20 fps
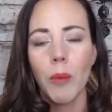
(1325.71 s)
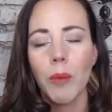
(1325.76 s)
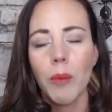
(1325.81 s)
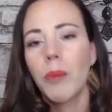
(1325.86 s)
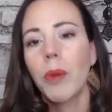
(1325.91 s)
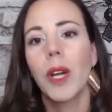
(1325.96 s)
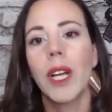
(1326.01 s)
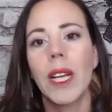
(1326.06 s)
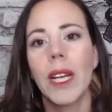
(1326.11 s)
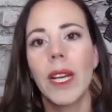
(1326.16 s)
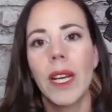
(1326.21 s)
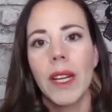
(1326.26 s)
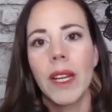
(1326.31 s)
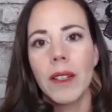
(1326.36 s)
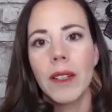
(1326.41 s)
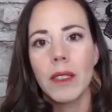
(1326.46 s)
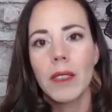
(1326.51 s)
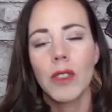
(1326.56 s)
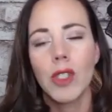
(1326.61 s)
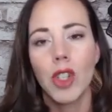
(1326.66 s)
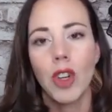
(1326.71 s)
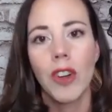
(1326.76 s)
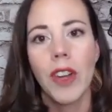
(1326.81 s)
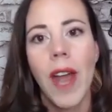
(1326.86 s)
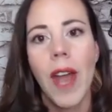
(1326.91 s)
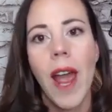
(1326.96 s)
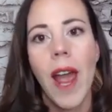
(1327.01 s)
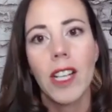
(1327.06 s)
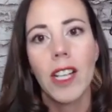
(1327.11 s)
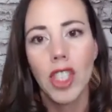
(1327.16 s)
putting in certain
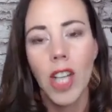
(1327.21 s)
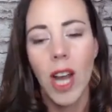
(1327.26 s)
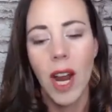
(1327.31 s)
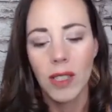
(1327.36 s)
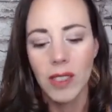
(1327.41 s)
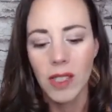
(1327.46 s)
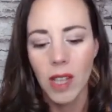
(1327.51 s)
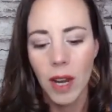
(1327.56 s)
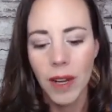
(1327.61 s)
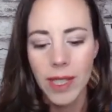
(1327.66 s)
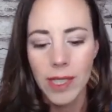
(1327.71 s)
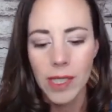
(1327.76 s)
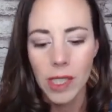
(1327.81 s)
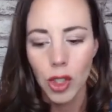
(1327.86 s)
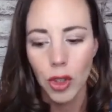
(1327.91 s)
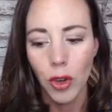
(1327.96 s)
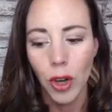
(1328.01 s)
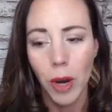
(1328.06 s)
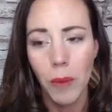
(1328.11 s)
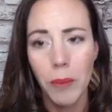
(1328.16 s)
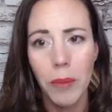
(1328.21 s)
hashtags on Instagram.